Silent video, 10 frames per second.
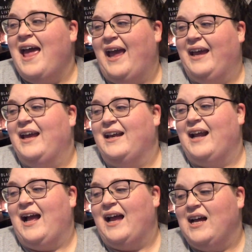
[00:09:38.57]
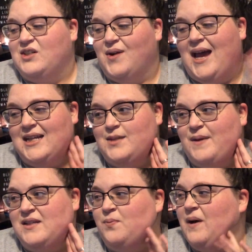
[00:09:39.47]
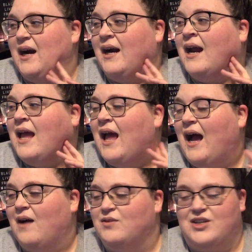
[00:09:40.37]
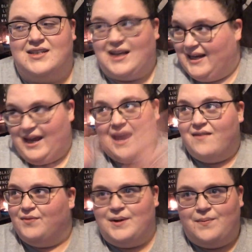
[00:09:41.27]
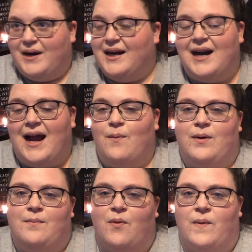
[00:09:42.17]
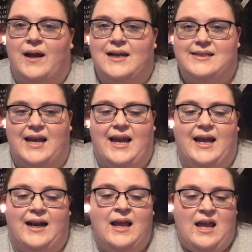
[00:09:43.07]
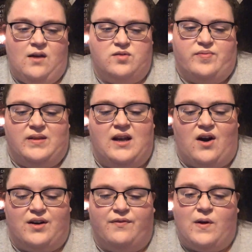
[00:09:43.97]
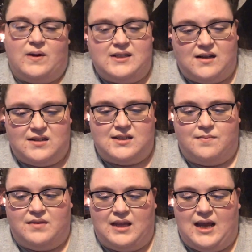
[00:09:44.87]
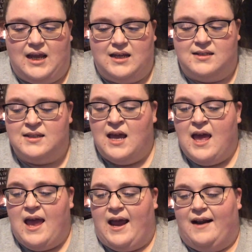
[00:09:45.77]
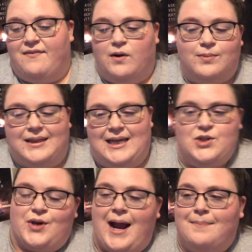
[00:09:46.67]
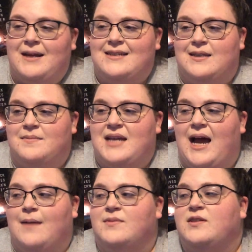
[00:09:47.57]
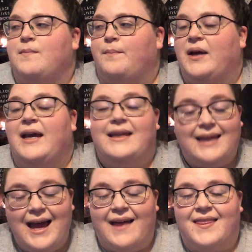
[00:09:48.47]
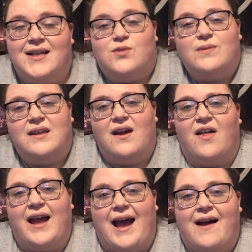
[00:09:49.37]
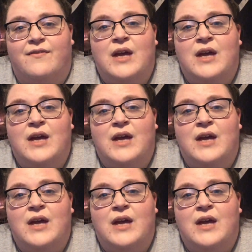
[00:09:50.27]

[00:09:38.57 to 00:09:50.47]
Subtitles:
And I got into a headspace where I was just like everywhere at one point, and it was really hard to focus on some things, and I felt really trapped at some times. But yeah, that's really all I have